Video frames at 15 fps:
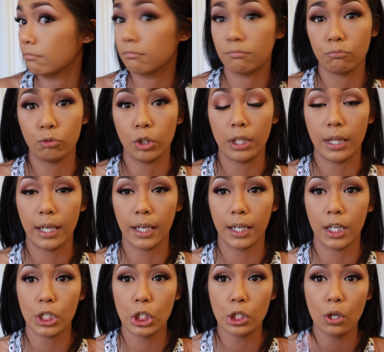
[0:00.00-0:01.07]
I'm really liking
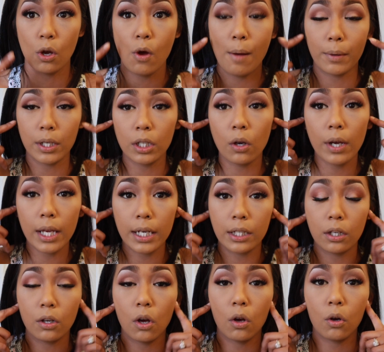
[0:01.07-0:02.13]
it. So I'm gonna go ahead
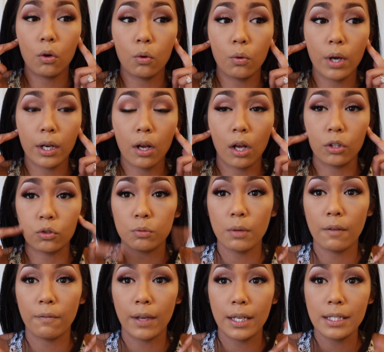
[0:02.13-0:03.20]
and go contour
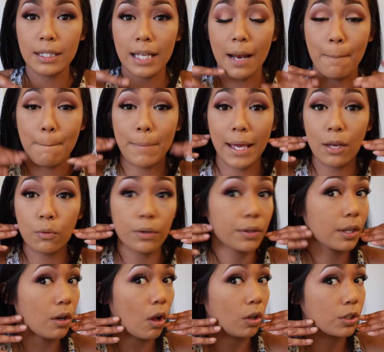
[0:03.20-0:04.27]
my face and bake with
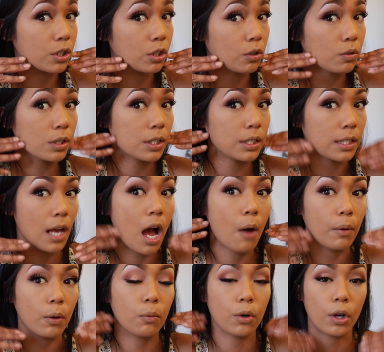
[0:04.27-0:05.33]
it also to see
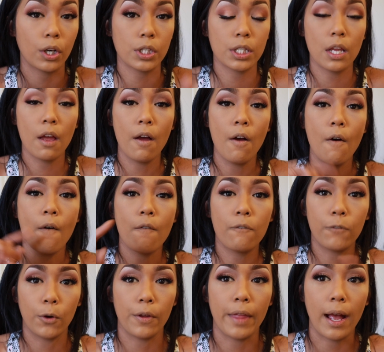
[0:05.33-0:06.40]
how it works
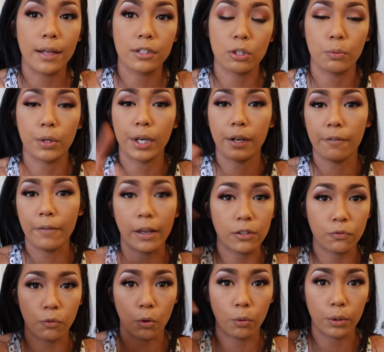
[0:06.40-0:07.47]
for that. So we're gonna fast
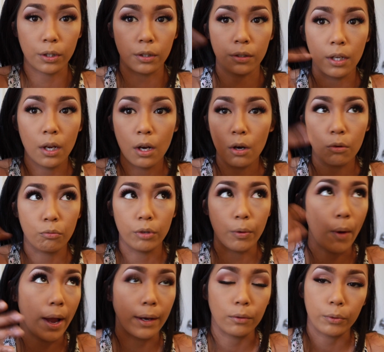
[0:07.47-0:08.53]
forward,
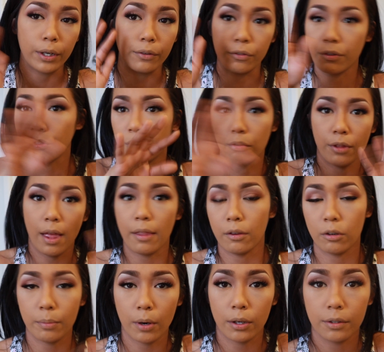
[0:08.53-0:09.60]
rewind, whatever, through that
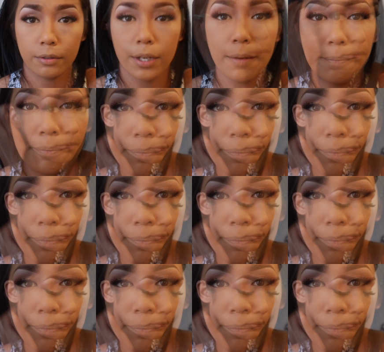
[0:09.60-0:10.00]
little part, okay?